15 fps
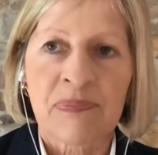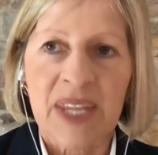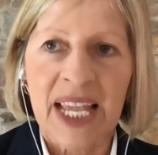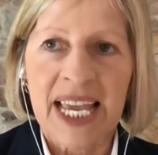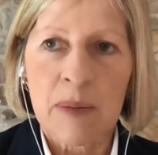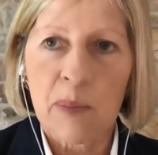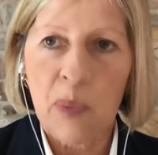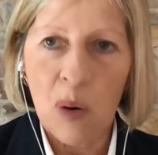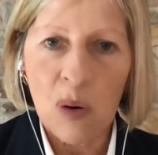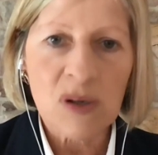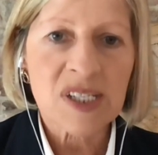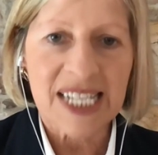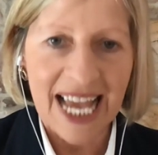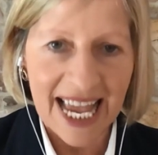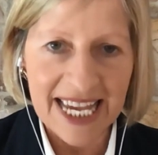It
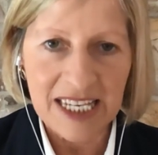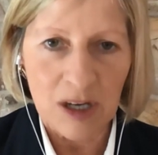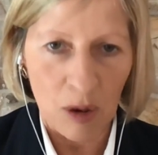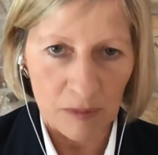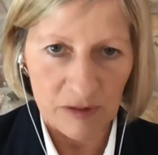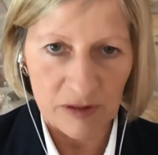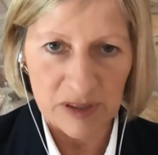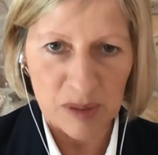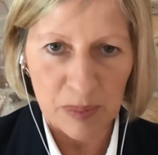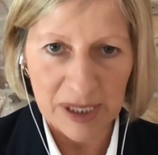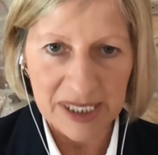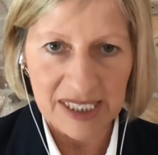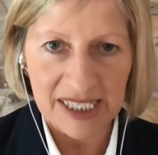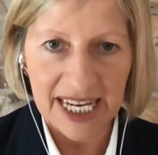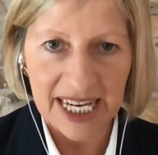was a conference
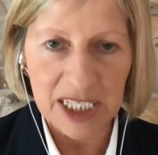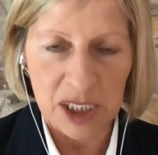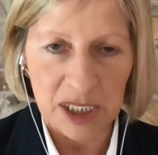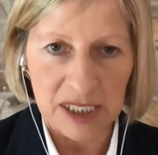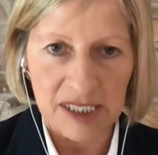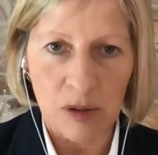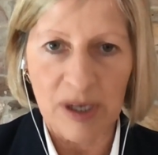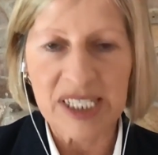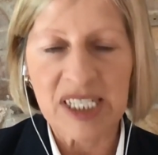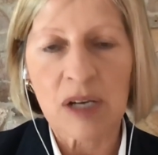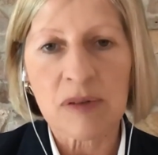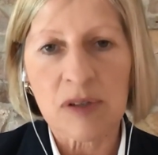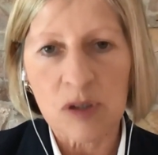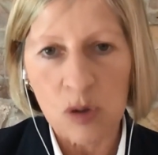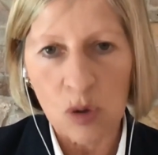presentation. So I
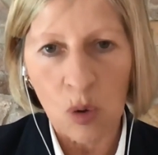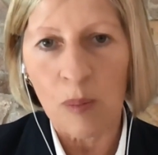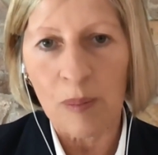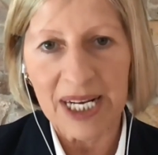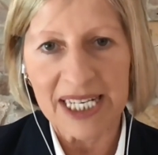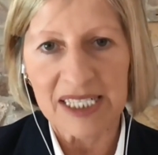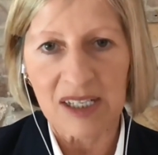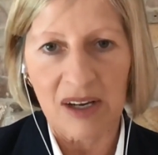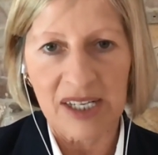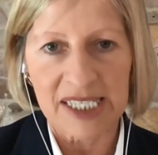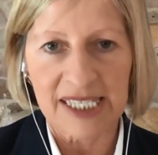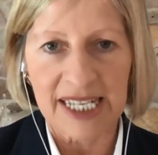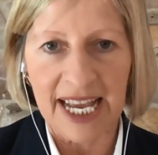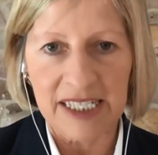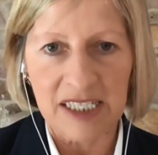don't normally
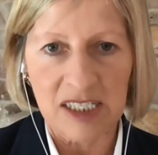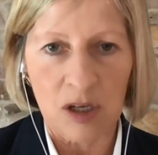dissect